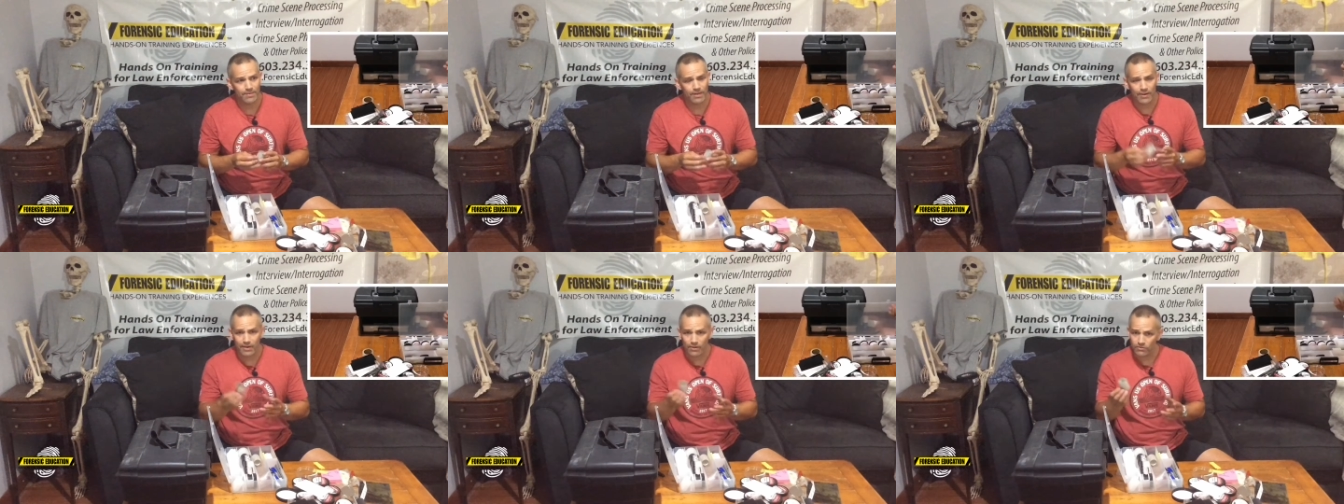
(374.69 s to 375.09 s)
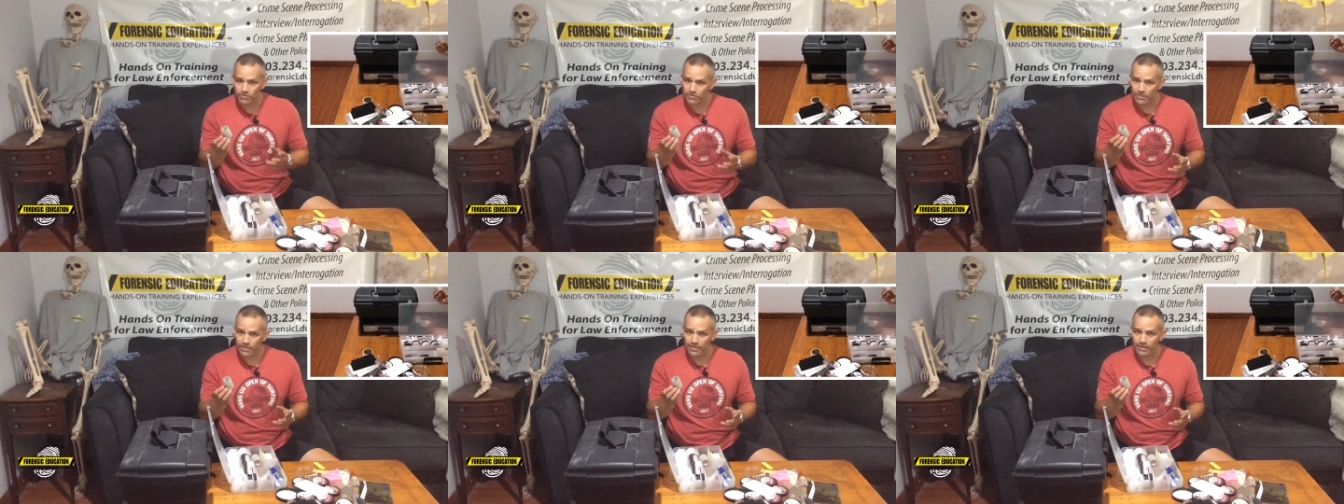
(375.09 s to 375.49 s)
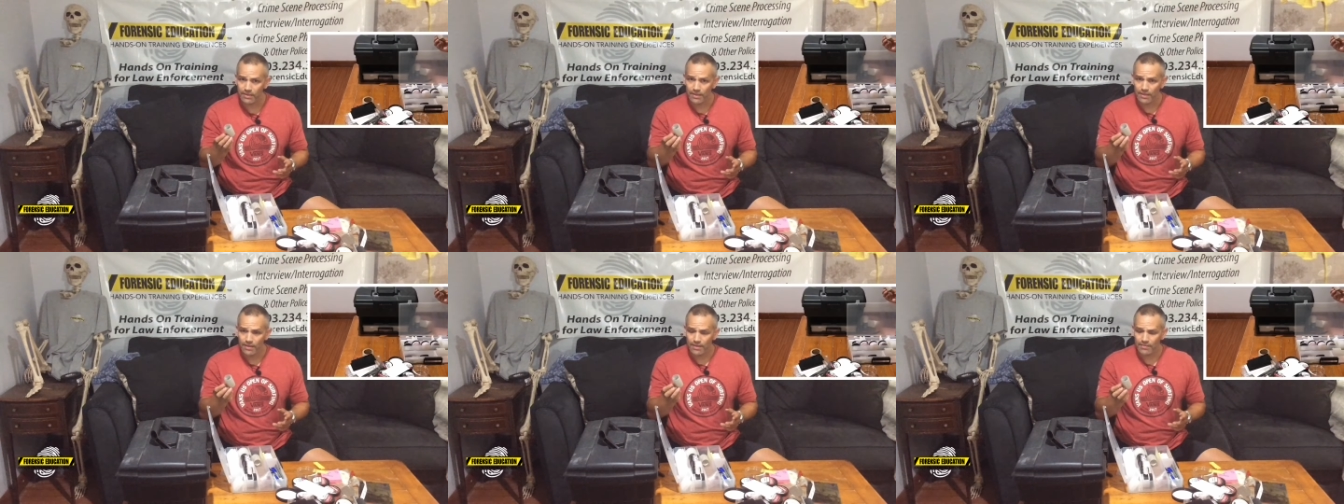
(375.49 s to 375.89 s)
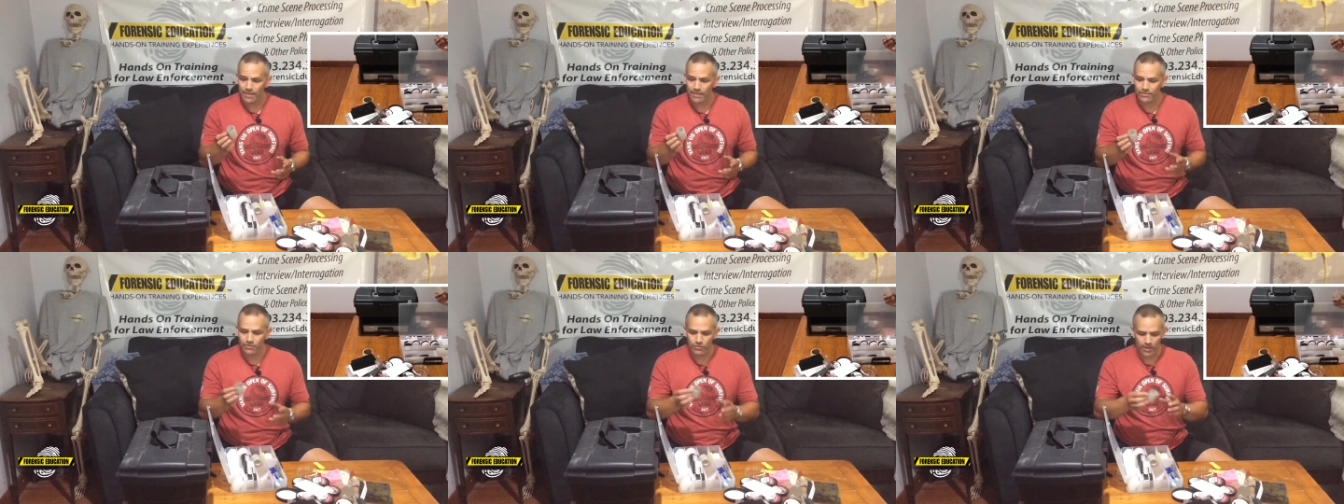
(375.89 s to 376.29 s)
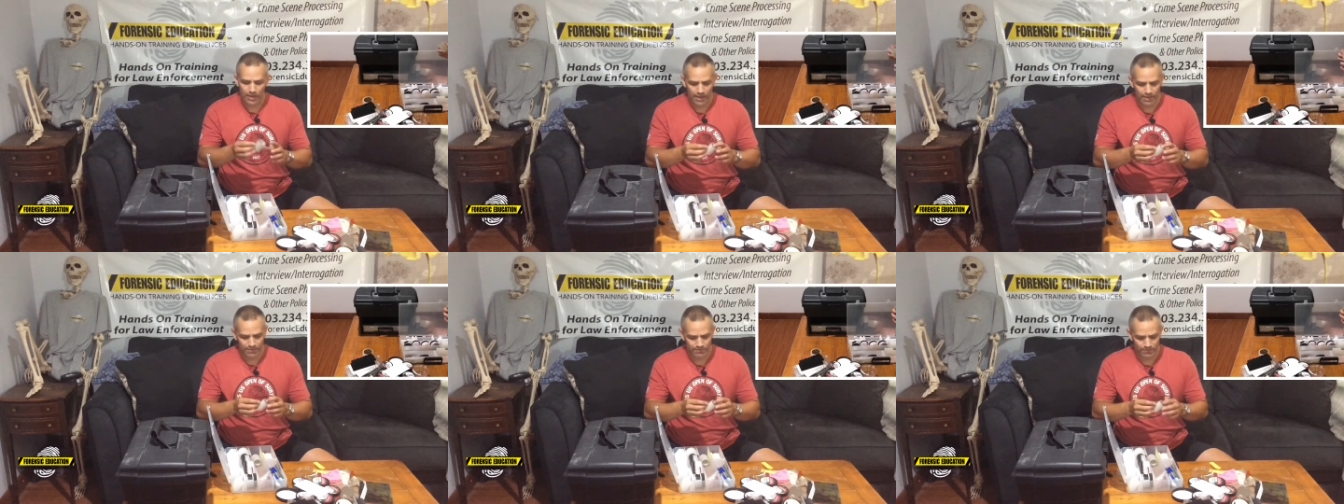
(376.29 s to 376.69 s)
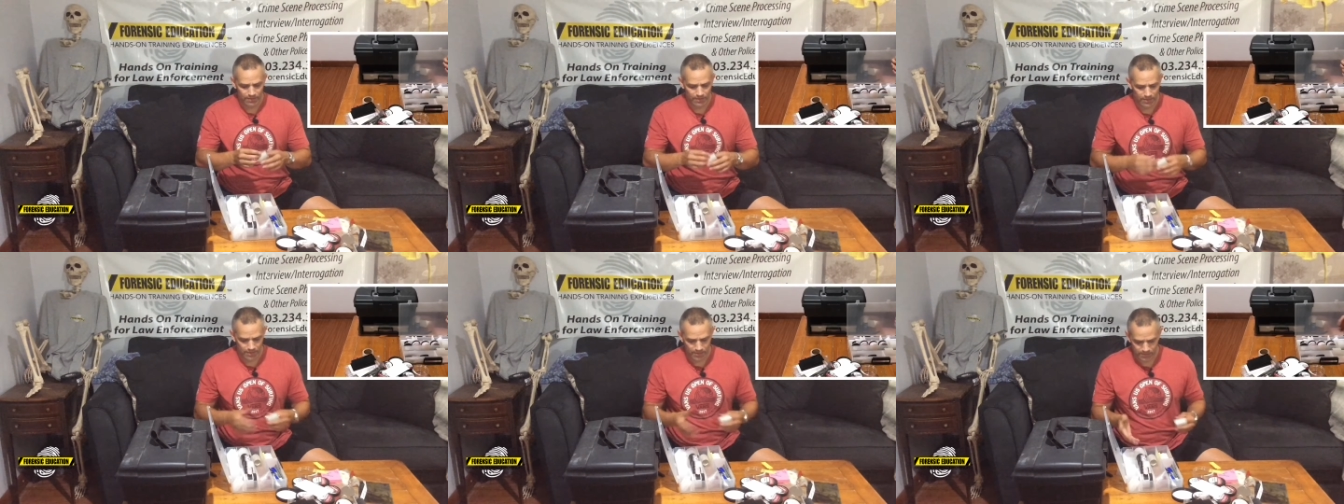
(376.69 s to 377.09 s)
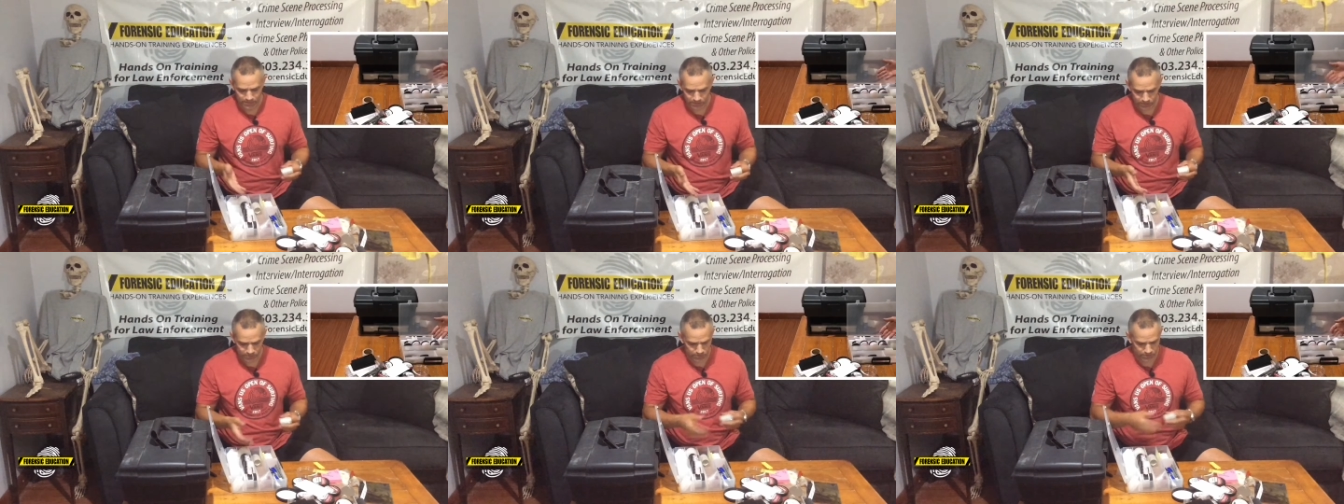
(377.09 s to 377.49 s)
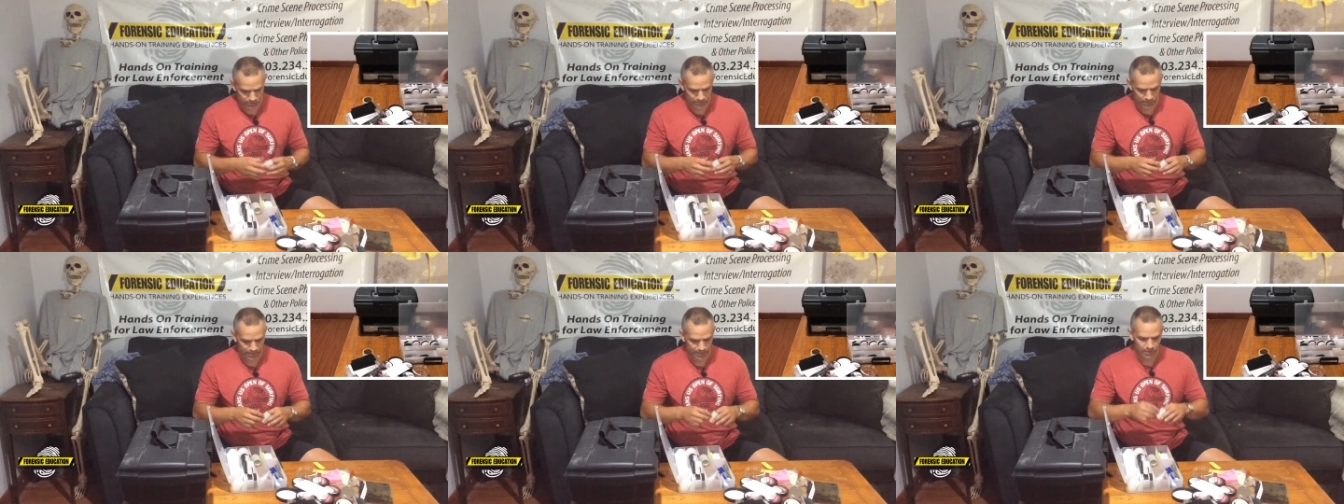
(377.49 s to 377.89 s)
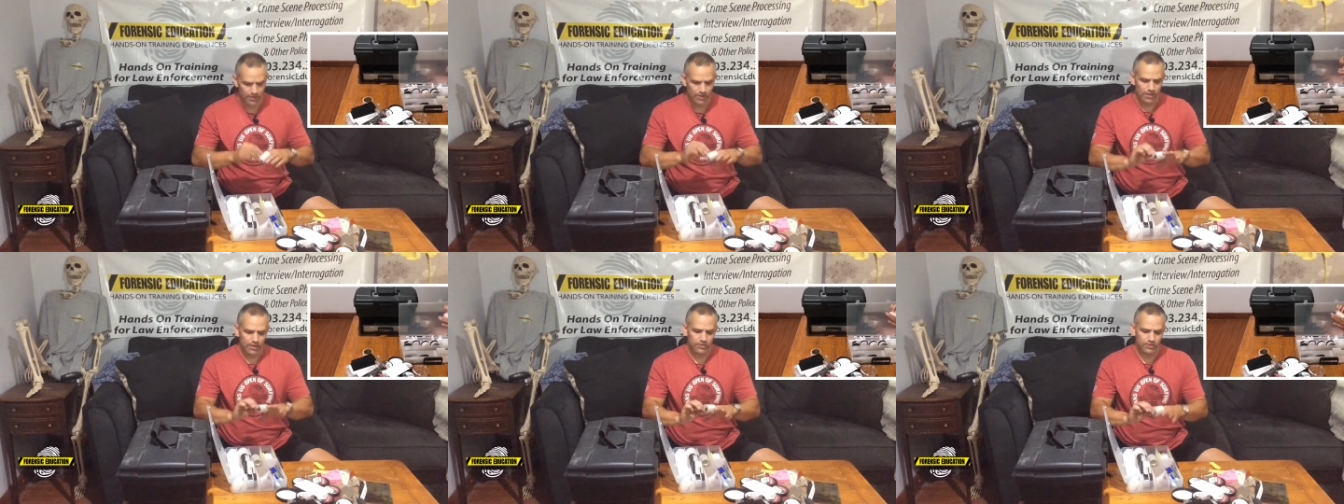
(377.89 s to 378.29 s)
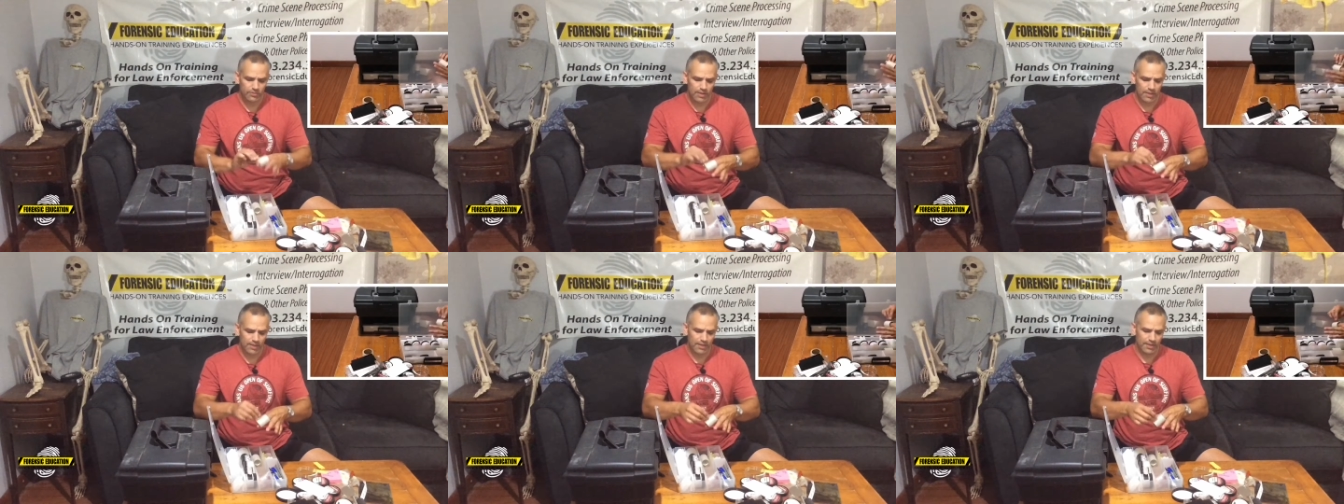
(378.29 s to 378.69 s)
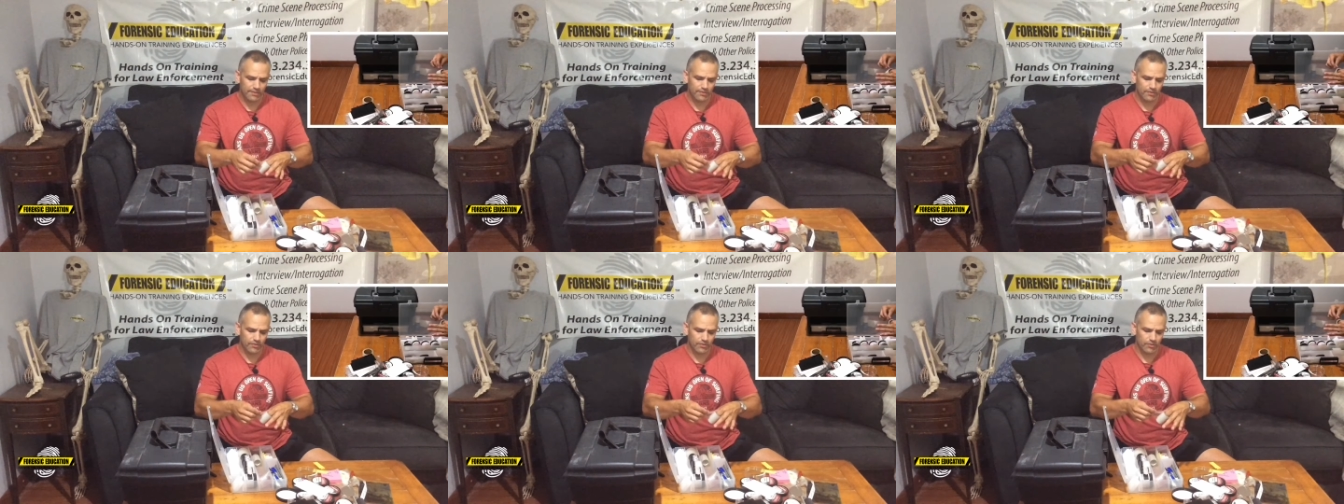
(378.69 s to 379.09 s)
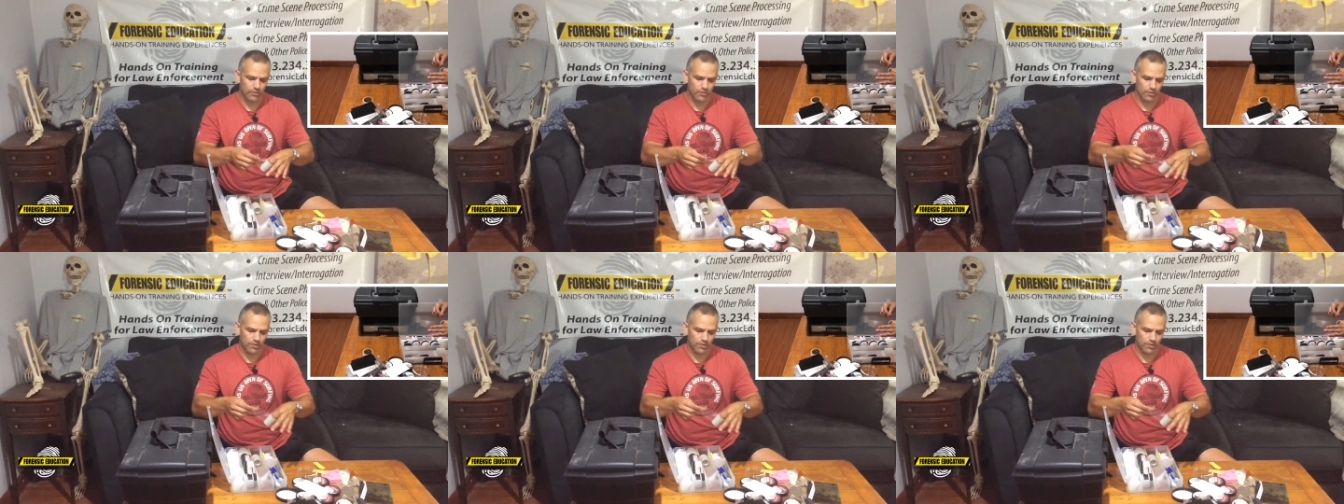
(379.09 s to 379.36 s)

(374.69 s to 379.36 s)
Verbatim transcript: Now I don't see that you have scissors in here. So what I like to do